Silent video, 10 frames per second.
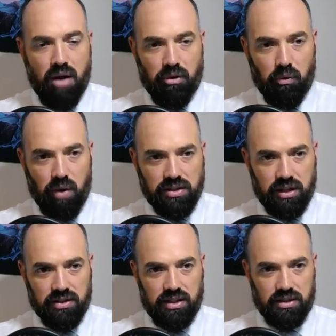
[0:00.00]
Private
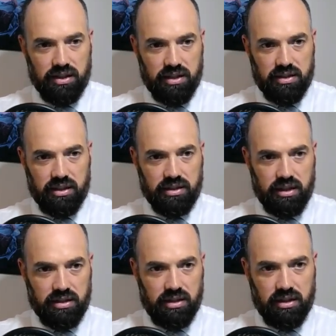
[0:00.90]
residences,
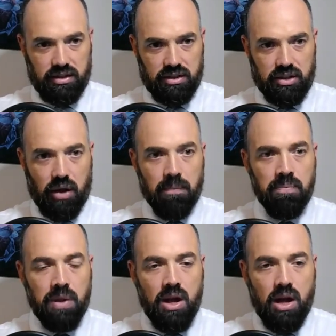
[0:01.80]
list. So a
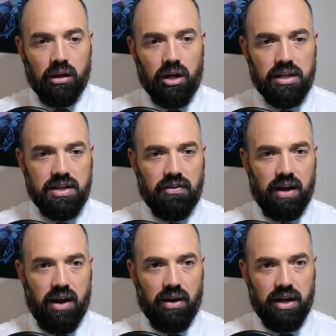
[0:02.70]
lot of
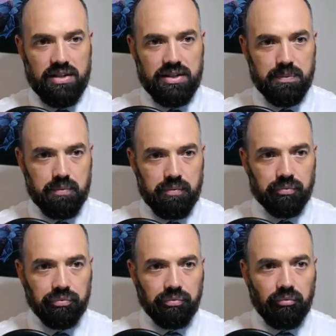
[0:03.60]
different areas,
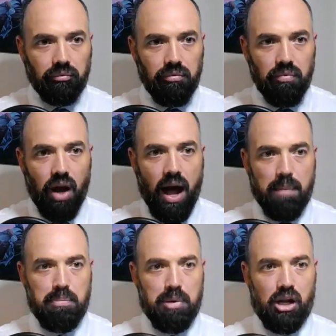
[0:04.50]

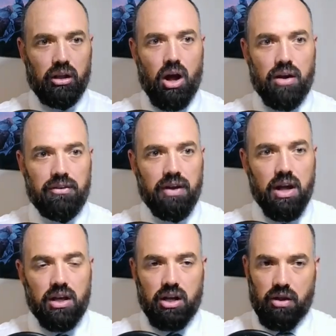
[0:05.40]
but a lot of,
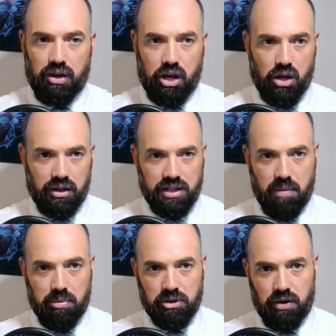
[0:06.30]
the Kirtland
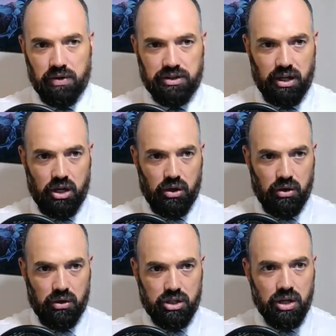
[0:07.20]
Temple is obviously
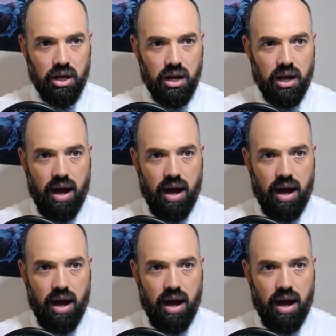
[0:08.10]
huge.